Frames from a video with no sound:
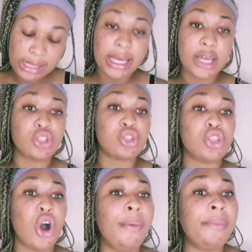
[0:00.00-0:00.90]
thank you
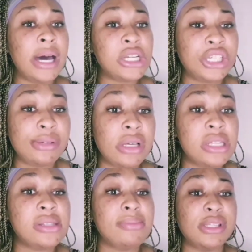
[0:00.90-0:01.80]
so much to miss
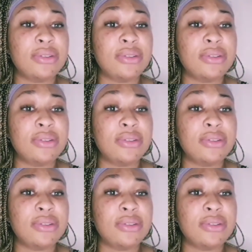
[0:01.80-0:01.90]
Miss